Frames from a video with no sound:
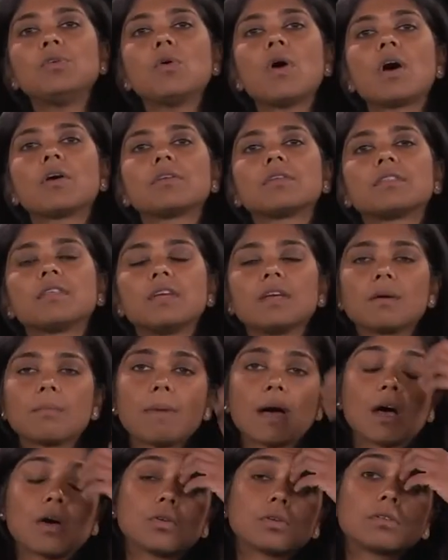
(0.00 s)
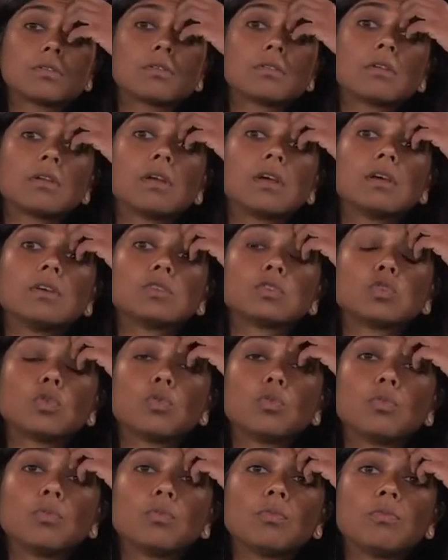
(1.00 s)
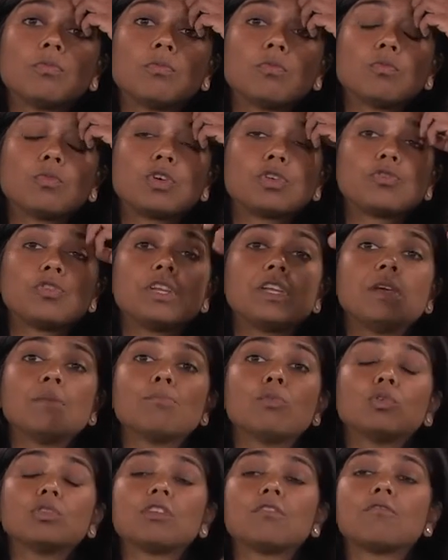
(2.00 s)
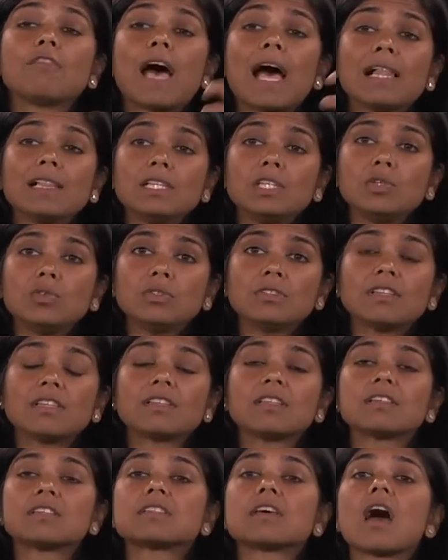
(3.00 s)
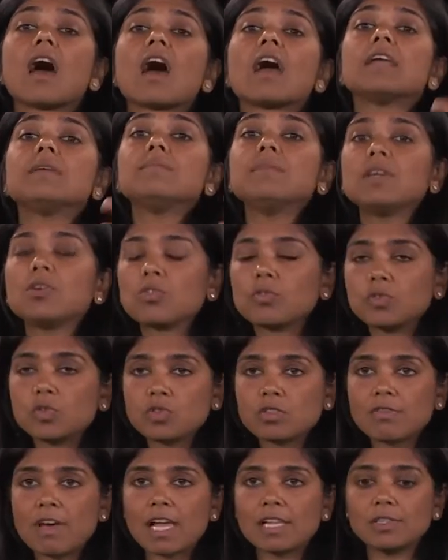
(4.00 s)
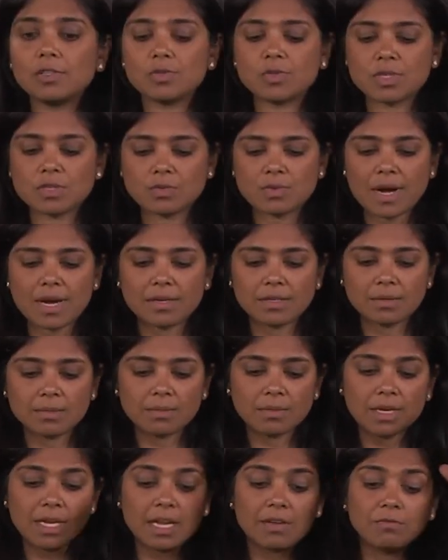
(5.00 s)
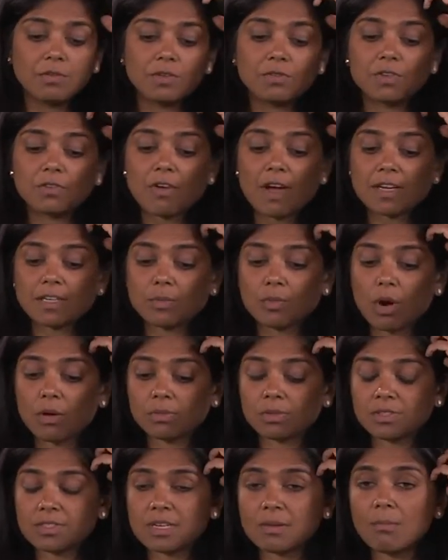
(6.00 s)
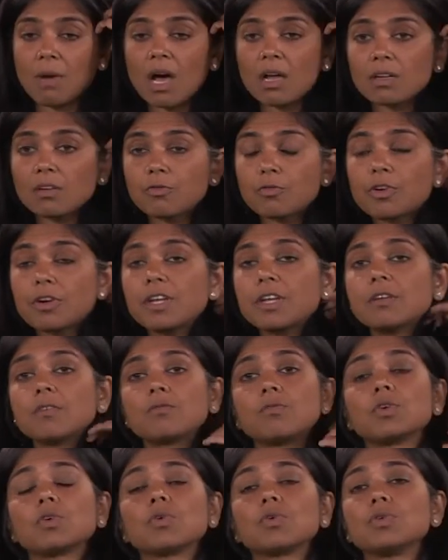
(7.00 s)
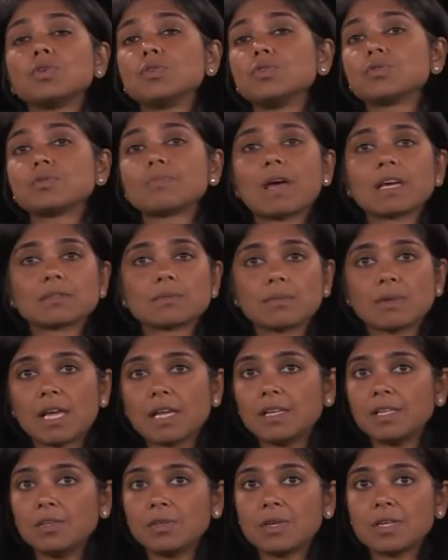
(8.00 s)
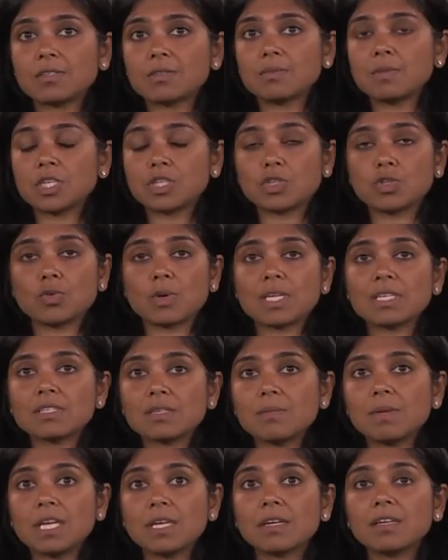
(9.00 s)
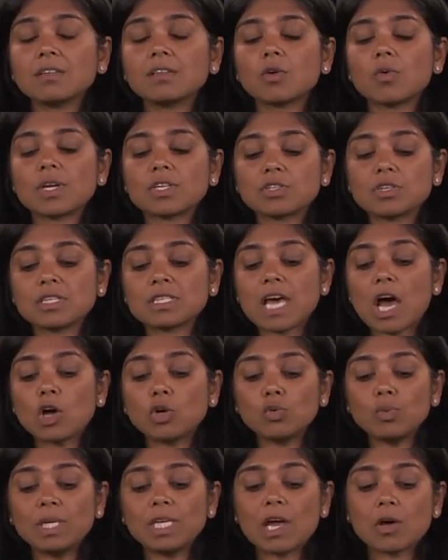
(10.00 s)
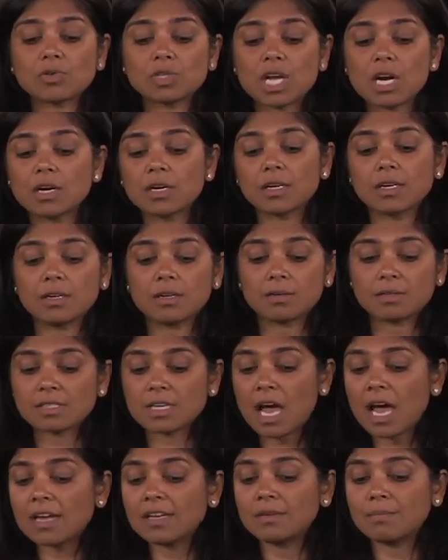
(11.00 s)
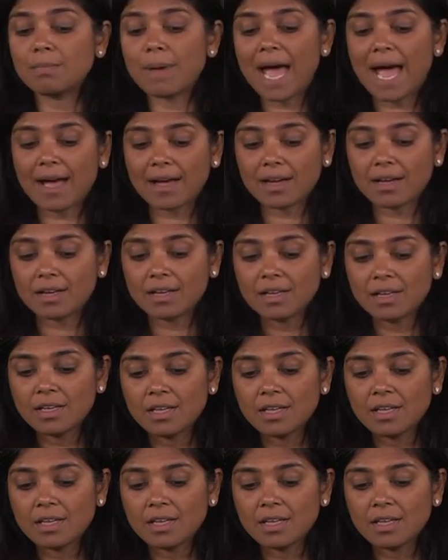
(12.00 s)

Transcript: know how to think about, so we're treating both the values and the timing of those values as random. And we've defined a probabilistic model for it. We're going to use maximum likelihood estimation to estimate it. The question is, how do we now target tie it back